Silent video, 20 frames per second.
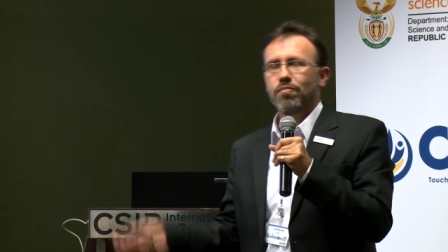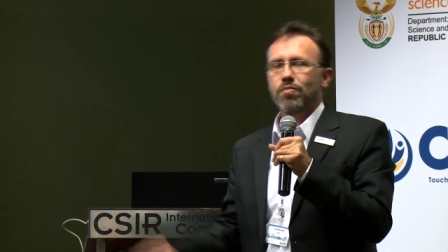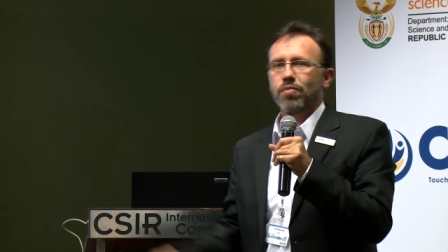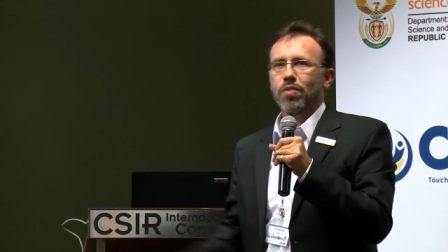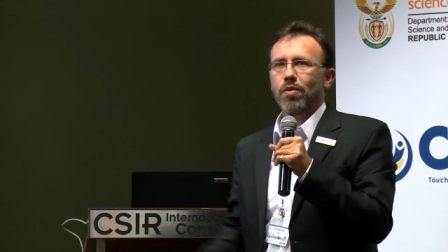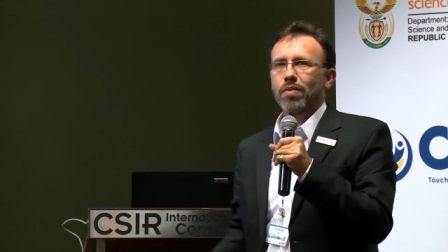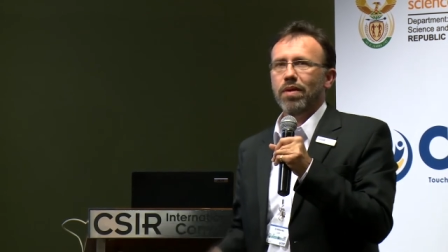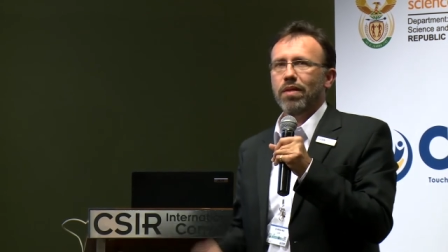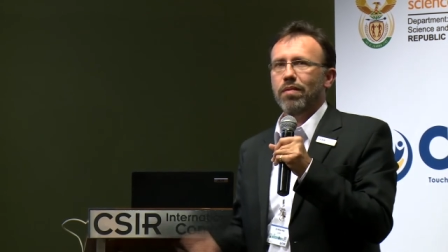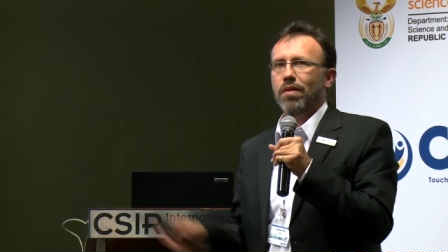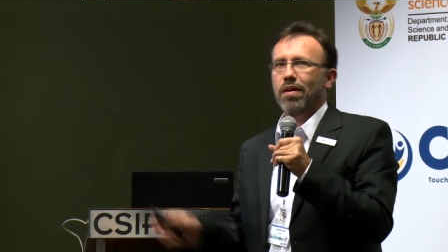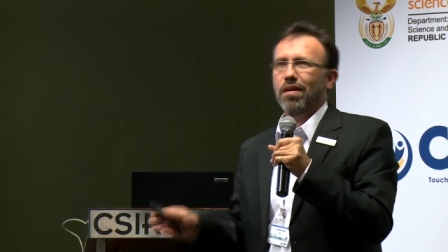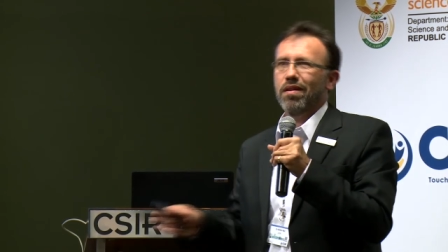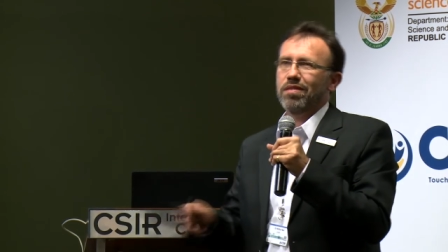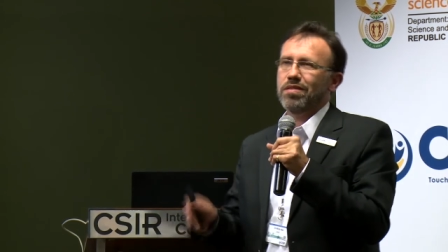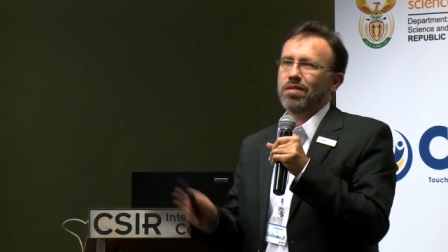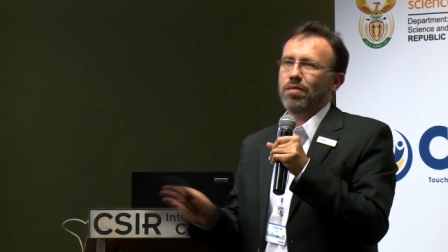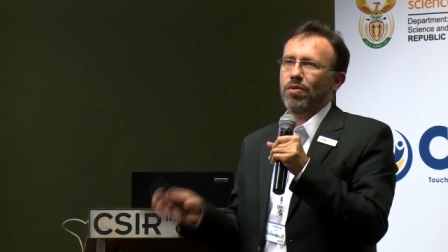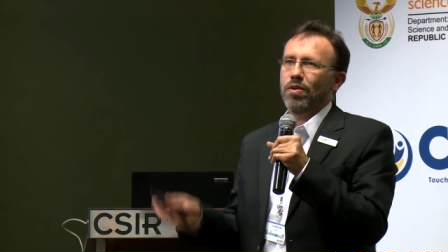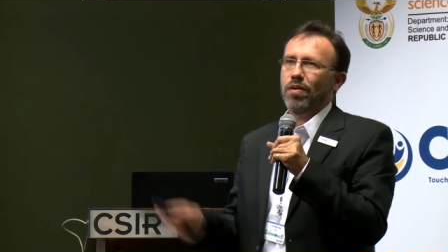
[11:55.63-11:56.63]
probably uh,
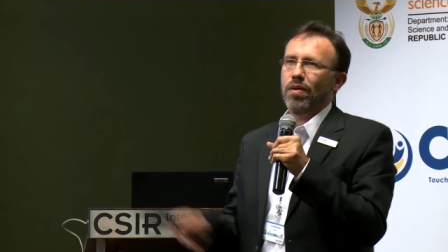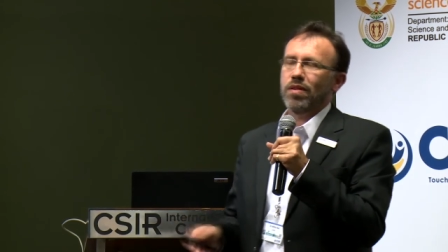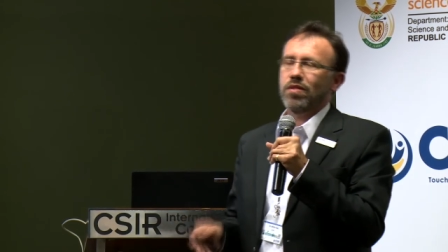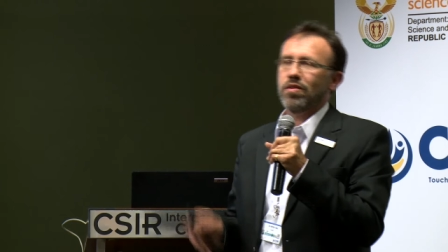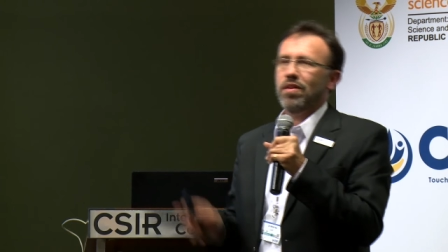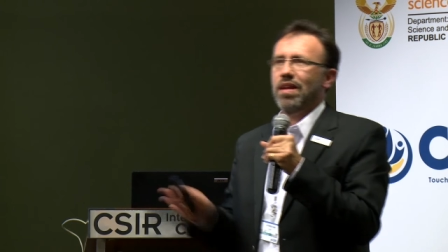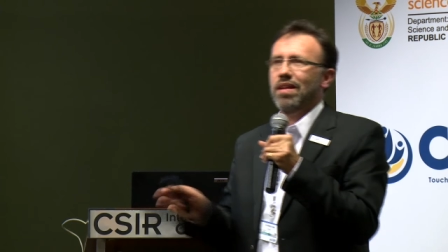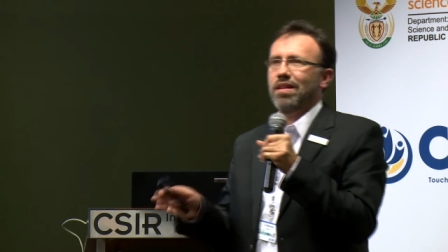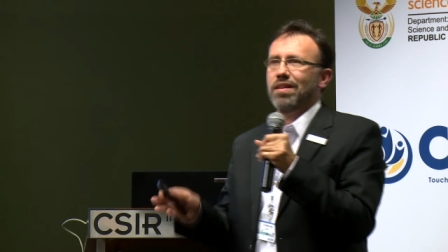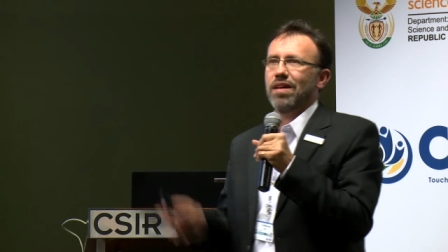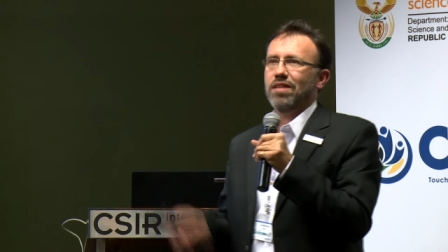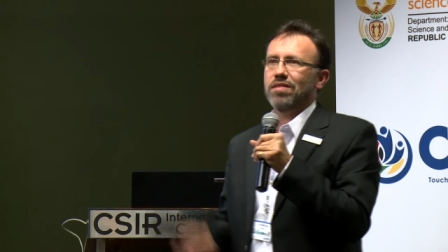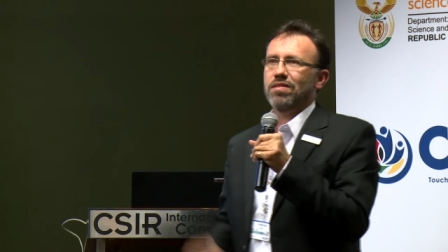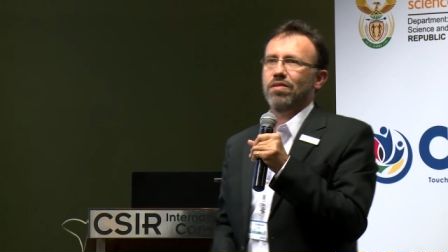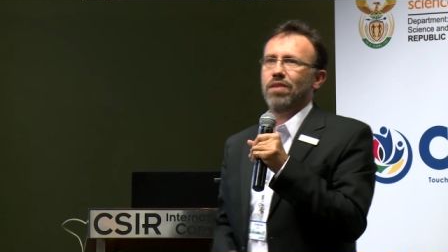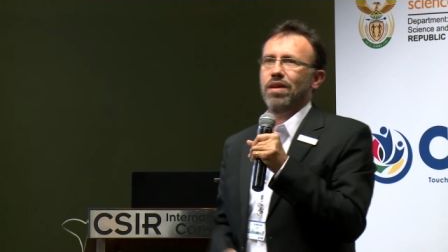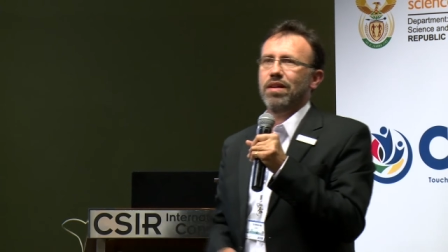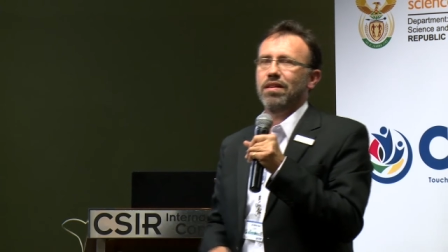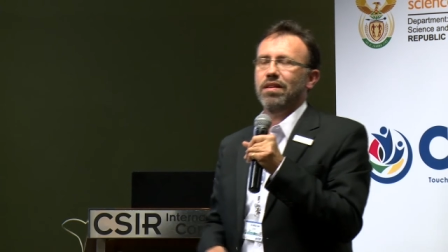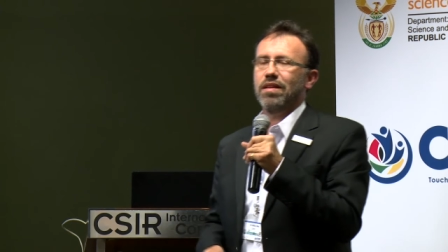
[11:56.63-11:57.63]
somewhere around 10,000
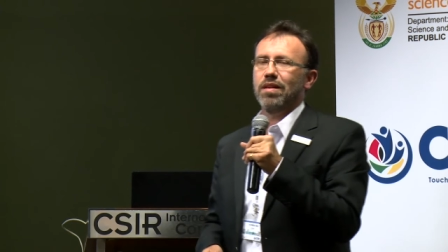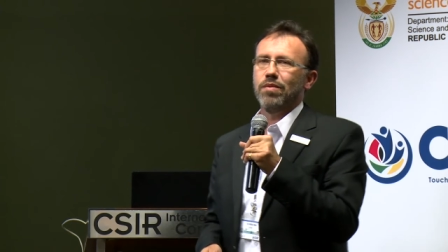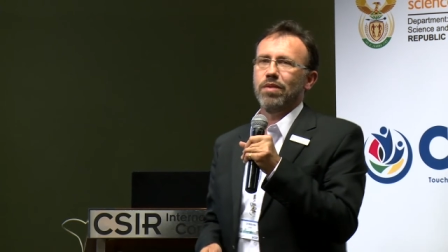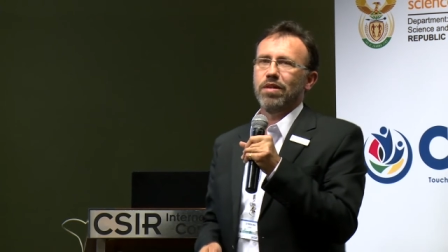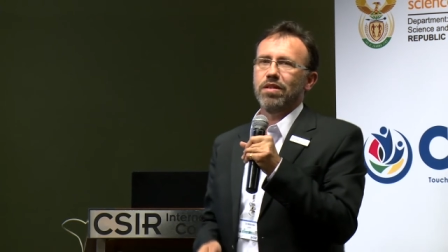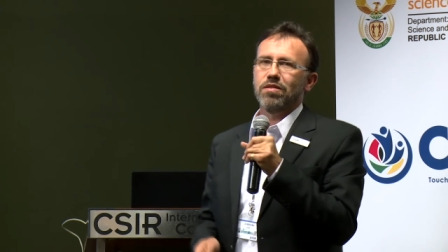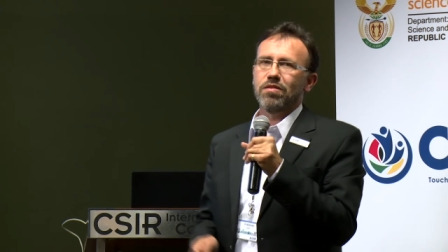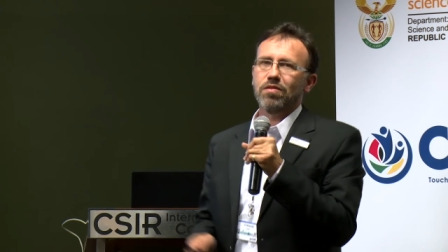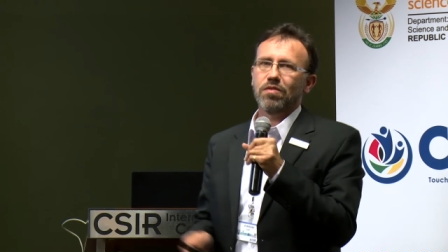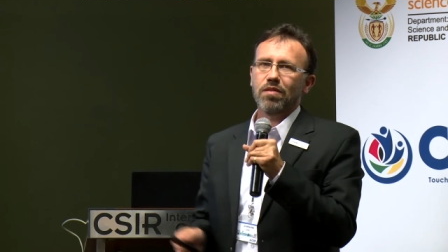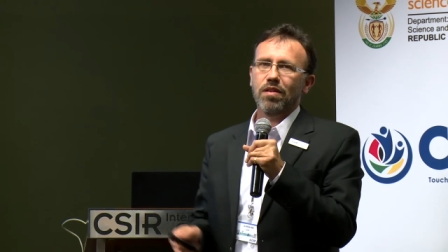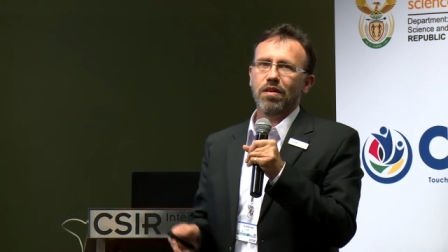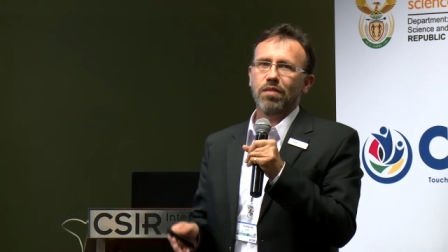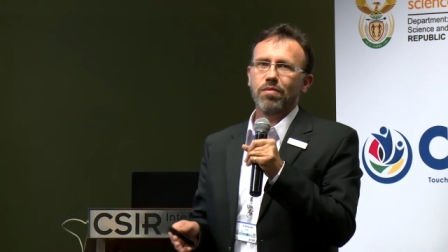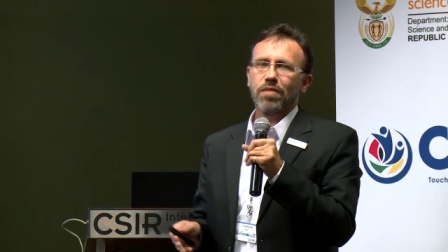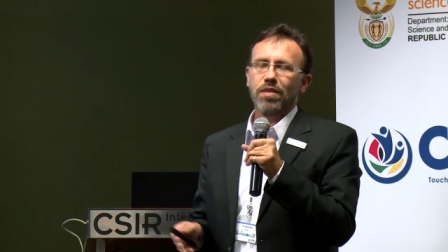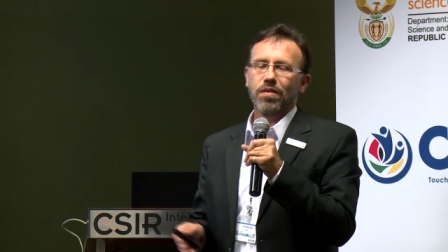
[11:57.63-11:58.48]
Rand an image um,